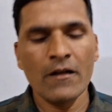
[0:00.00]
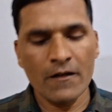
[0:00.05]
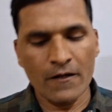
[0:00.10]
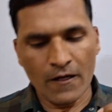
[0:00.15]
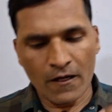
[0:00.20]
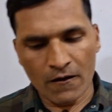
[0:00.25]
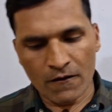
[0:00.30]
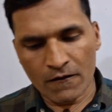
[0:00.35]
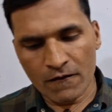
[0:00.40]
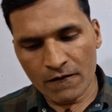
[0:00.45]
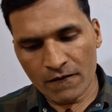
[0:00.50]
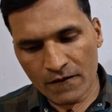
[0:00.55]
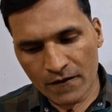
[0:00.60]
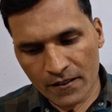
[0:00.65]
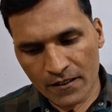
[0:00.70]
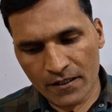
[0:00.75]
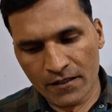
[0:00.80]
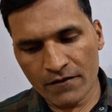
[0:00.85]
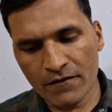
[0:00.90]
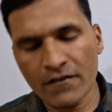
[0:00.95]

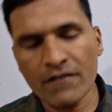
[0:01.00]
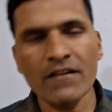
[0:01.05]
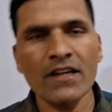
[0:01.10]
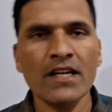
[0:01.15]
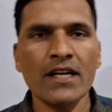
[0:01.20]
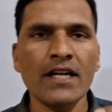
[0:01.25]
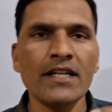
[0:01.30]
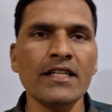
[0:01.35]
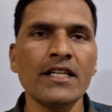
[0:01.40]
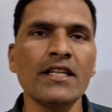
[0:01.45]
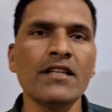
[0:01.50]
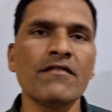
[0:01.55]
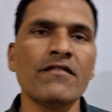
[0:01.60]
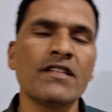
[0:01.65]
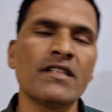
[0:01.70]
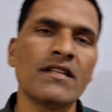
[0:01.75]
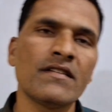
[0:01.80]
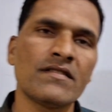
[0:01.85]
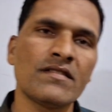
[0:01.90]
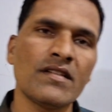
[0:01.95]
Now we will continue
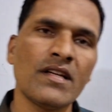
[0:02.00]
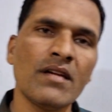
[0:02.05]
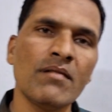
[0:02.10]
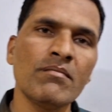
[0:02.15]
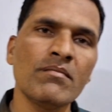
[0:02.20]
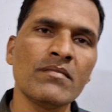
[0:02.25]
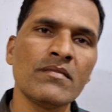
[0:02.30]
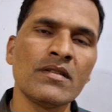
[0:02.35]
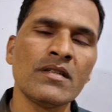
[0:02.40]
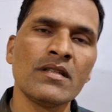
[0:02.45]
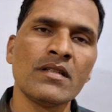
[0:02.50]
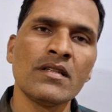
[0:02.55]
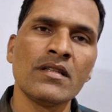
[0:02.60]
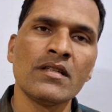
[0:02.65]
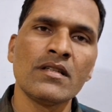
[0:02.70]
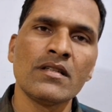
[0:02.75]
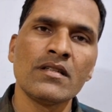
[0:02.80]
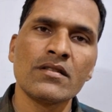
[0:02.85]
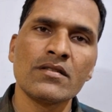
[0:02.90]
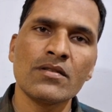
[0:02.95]
with the same.
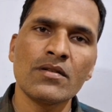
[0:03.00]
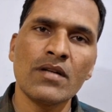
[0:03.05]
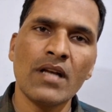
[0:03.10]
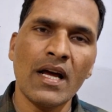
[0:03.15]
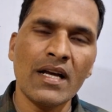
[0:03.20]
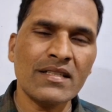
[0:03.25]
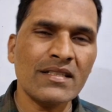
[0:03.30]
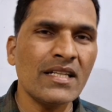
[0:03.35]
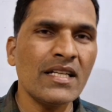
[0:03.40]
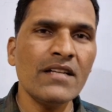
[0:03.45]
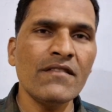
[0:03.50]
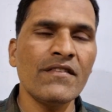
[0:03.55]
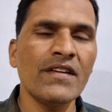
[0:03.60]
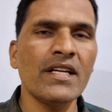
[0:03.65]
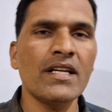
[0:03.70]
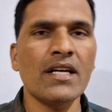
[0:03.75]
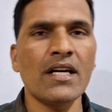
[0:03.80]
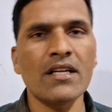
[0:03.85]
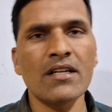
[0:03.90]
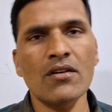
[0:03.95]
So lastly
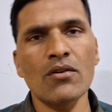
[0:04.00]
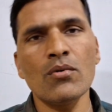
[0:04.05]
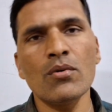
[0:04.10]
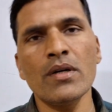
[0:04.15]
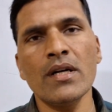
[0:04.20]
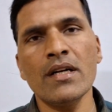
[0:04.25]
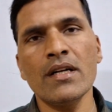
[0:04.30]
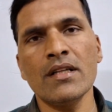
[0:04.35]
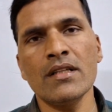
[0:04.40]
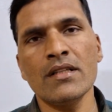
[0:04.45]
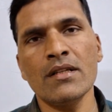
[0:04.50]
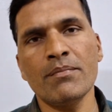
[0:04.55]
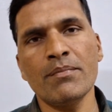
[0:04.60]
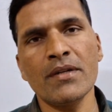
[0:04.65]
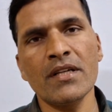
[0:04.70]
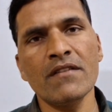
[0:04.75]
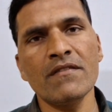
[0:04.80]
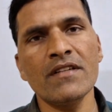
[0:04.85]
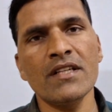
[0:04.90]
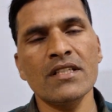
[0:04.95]
we concluded in the
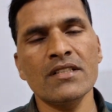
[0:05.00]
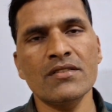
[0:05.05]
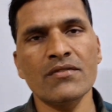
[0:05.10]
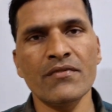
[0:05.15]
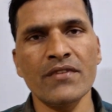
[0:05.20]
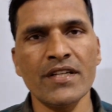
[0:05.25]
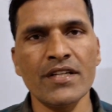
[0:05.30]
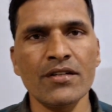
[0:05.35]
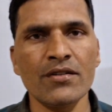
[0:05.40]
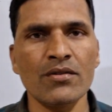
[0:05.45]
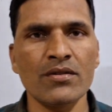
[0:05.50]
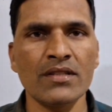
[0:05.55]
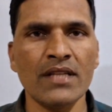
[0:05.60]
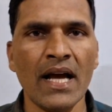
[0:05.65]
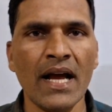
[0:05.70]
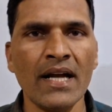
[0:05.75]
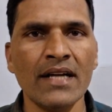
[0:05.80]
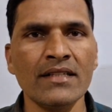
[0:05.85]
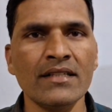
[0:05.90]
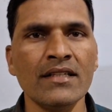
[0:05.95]
previous video
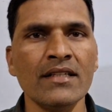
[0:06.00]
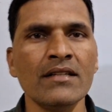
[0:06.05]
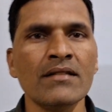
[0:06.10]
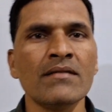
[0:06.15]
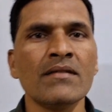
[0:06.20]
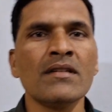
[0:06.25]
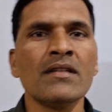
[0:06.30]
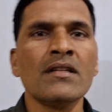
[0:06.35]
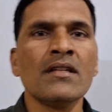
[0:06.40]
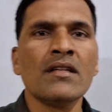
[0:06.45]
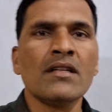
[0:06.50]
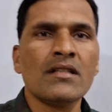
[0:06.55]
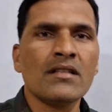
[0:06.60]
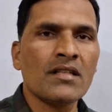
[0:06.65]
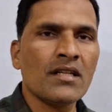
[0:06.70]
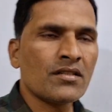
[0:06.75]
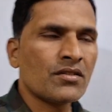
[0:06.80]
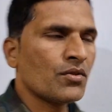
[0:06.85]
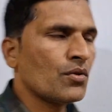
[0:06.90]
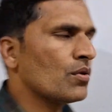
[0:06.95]
that
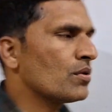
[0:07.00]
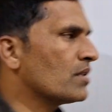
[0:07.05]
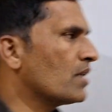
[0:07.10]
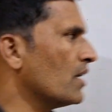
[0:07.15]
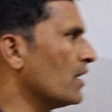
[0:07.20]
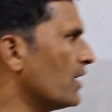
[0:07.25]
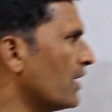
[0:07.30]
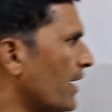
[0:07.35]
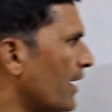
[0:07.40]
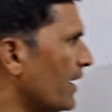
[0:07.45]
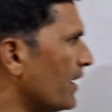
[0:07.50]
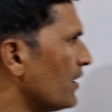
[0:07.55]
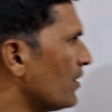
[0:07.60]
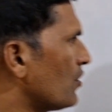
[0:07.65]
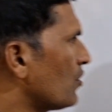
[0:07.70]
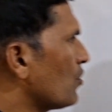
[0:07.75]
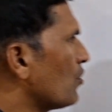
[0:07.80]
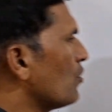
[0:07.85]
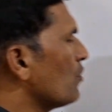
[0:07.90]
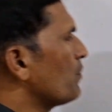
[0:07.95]
the total
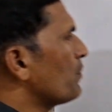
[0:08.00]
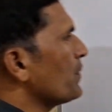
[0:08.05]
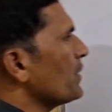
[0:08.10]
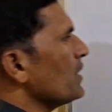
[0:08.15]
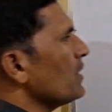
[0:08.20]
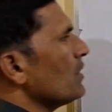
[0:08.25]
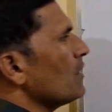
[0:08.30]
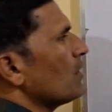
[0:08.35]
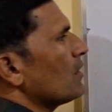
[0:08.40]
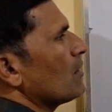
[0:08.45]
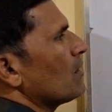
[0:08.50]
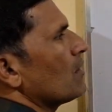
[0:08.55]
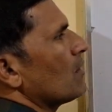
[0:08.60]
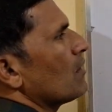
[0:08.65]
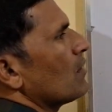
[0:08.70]
entropy